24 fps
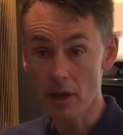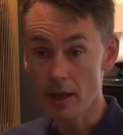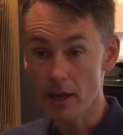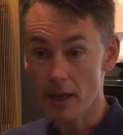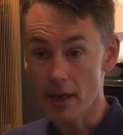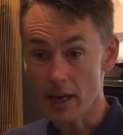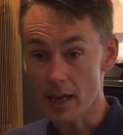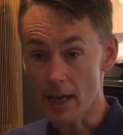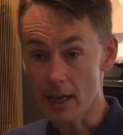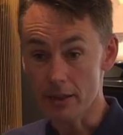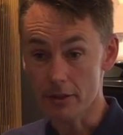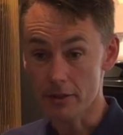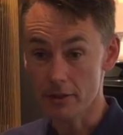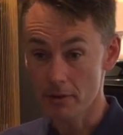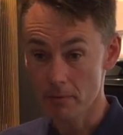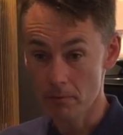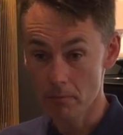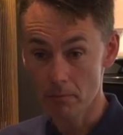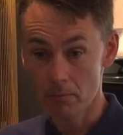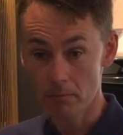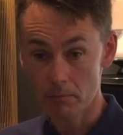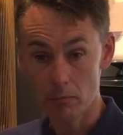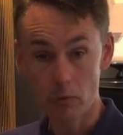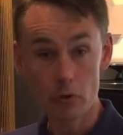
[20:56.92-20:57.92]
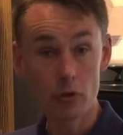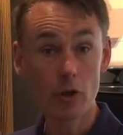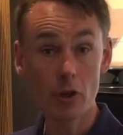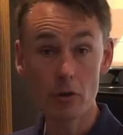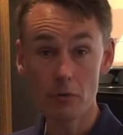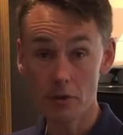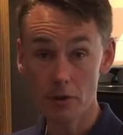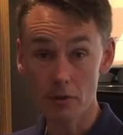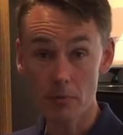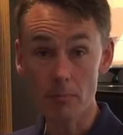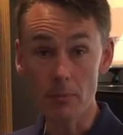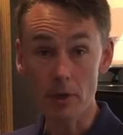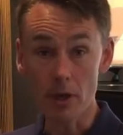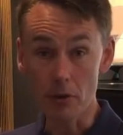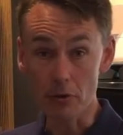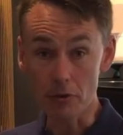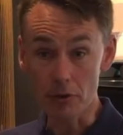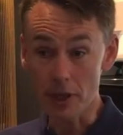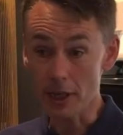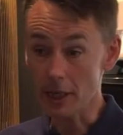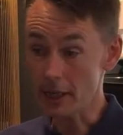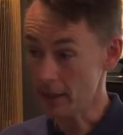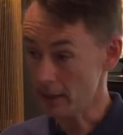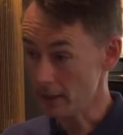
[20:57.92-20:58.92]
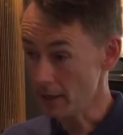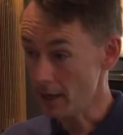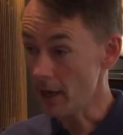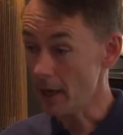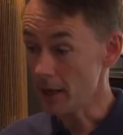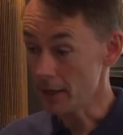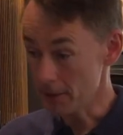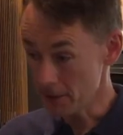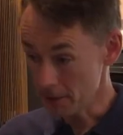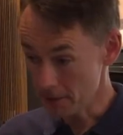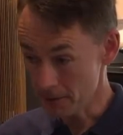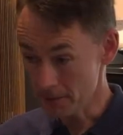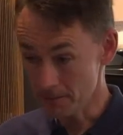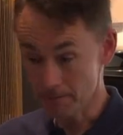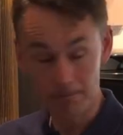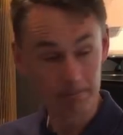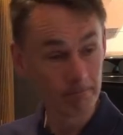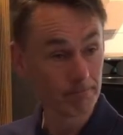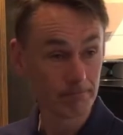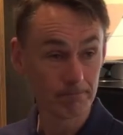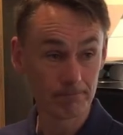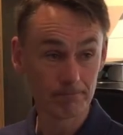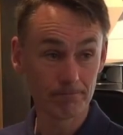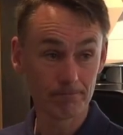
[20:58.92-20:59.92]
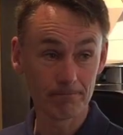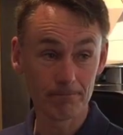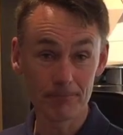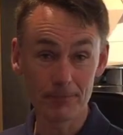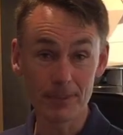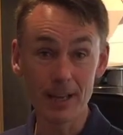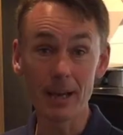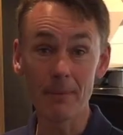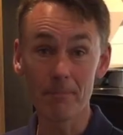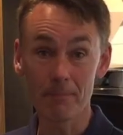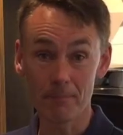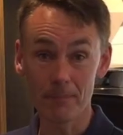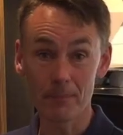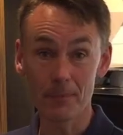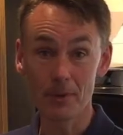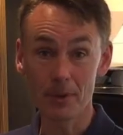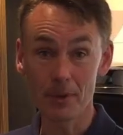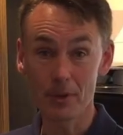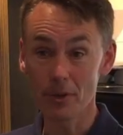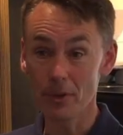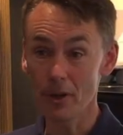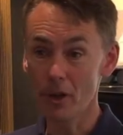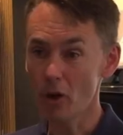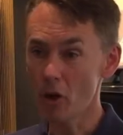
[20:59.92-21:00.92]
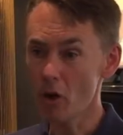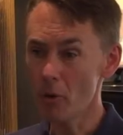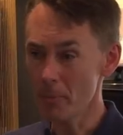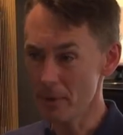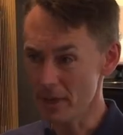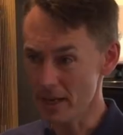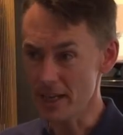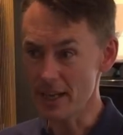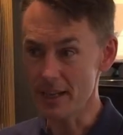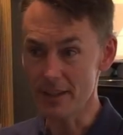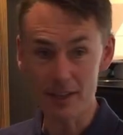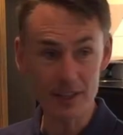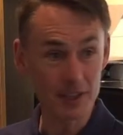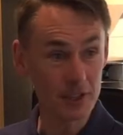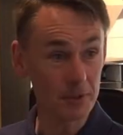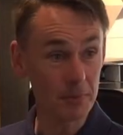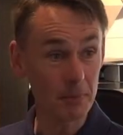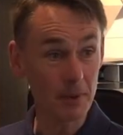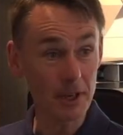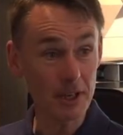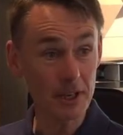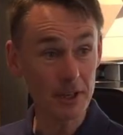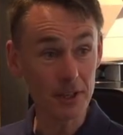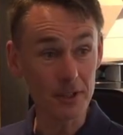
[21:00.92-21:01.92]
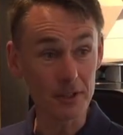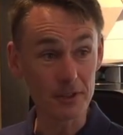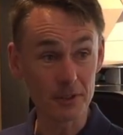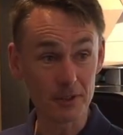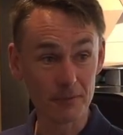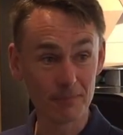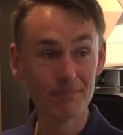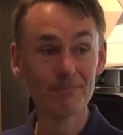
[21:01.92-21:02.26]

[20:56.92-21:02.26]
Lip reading: it's choose some music and yeah, come and hear these speakers.